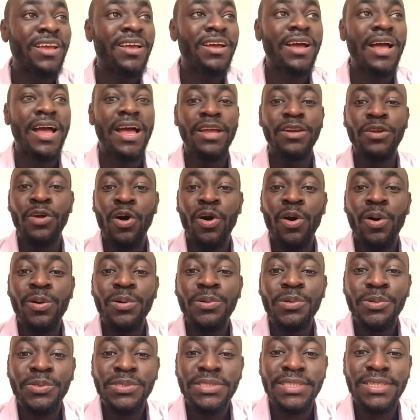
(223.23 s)
and all
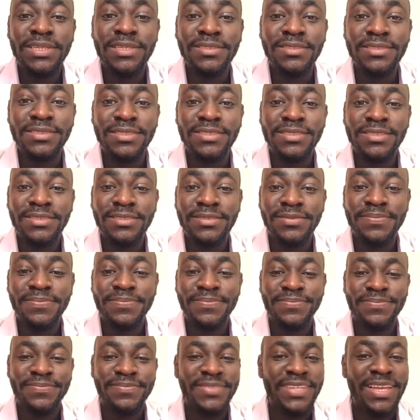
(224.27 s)
those things.
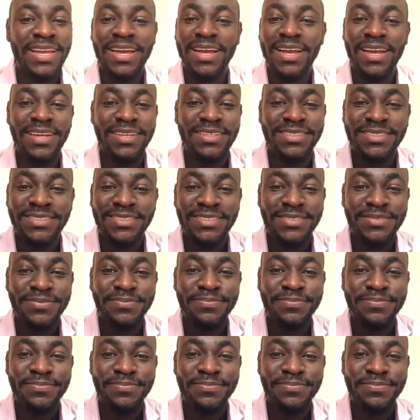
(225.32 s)
Guys,